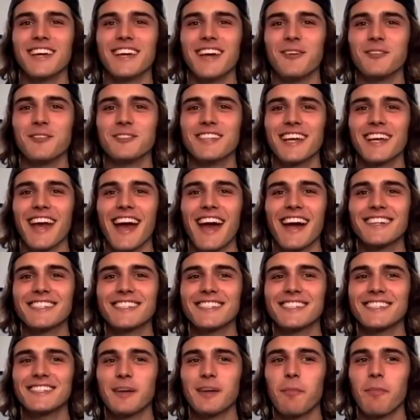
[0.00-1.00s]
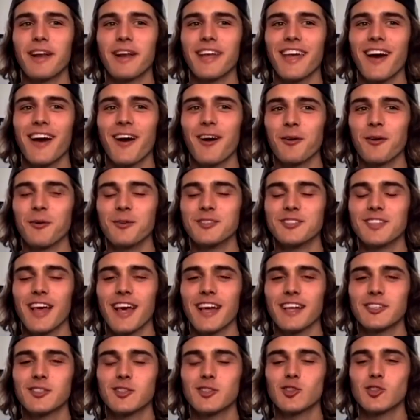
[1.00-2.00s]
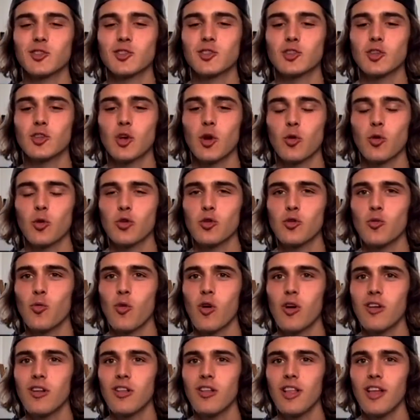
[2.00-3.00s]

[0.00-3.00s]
It was like asking somebody out. It was like, so you wanna